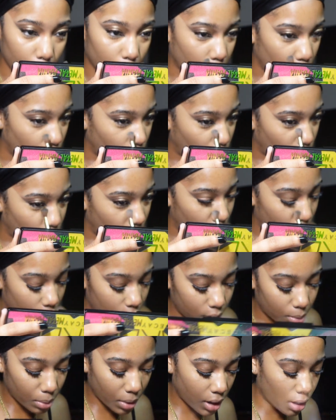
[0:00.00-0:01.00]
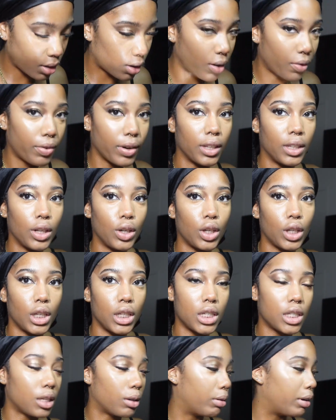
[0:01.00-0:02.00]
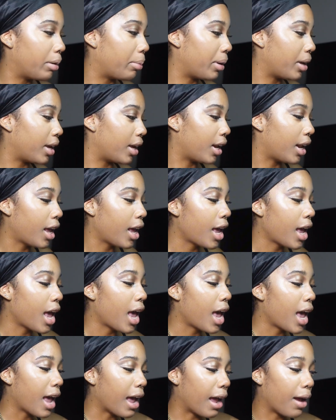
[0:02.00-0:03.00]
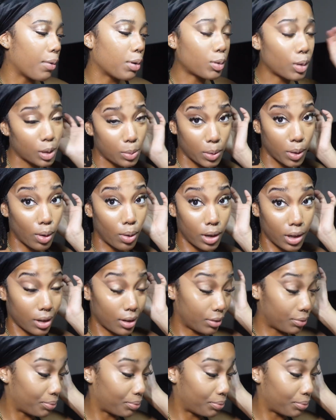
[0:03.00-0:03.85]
point. Yo, why is my girlfriend literally still in the bed? I was just going